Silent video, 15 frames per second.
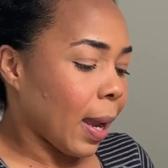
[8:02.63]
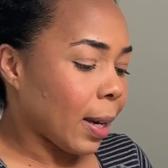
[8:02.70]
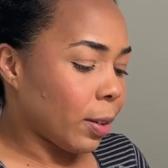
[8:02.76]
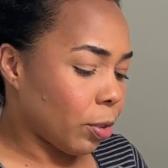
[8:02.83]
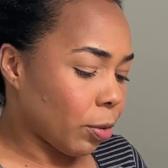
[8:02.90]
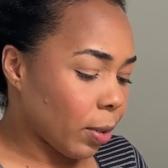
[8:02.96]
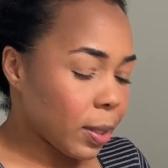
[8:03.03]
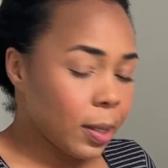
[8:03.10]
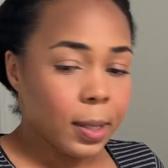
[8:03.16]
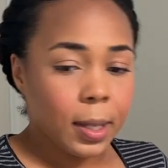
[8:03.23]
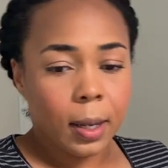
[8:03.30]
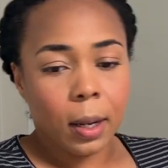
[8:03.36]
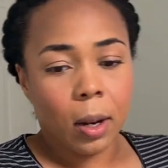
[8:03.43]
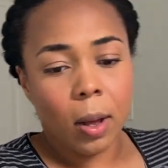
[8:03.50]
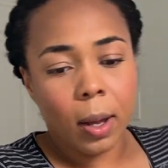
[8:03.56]
I trust
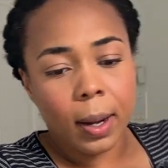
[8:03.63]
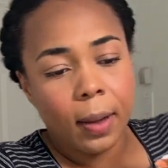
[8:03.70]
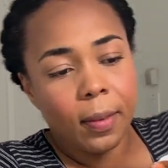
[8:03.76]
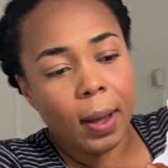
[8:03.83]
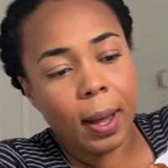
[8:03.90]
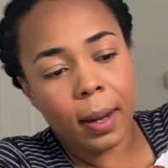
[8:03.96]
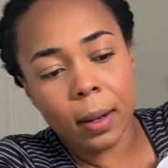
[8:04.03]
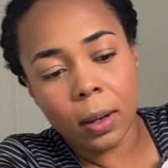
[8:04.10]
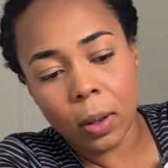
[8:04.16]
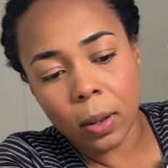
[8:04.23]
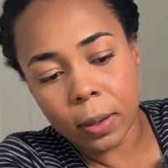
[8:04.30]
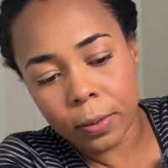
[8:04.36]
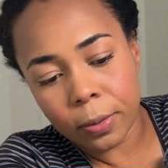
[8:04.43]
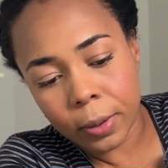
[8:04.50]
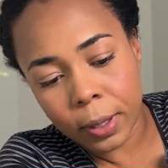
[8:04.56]
it a lot. I've had a
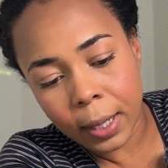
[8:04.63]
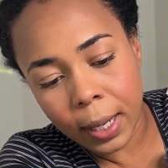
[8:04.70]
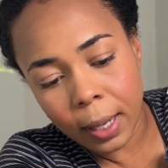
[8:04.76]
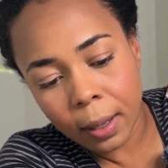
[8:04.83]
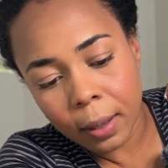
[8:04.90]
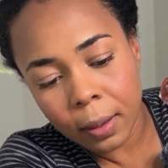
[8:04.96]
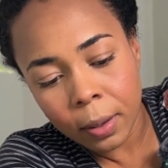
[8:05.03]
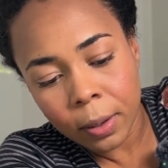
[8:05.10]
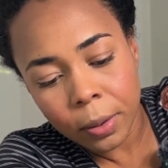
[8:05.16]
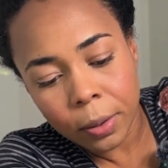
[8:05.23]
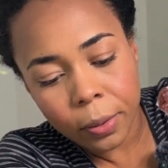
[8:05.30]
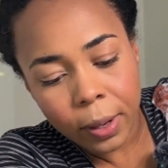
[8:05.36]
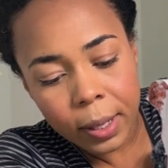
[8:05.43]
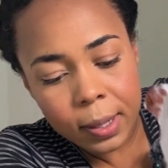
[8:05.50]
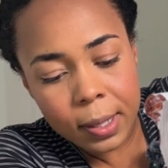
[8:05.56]
lot of really
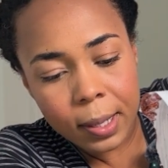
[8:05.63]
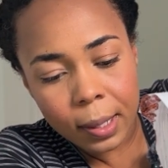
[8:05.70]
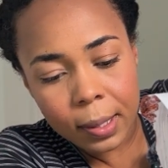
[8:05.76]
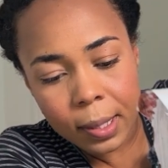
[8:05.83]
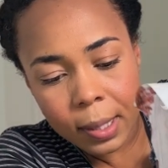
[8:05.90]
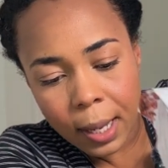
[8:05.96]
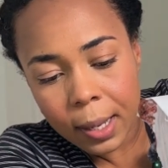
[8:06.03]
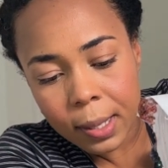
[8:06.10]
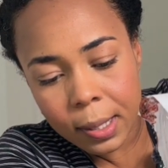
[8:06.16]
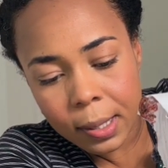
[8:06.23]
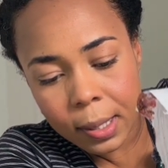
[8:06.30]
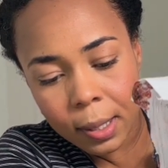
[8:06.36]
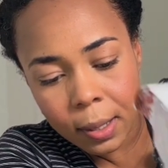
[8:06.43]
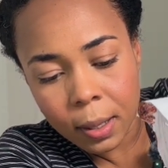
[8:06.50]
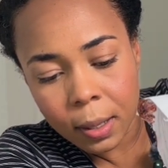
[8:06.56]
great
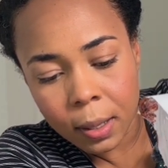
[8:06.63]
success.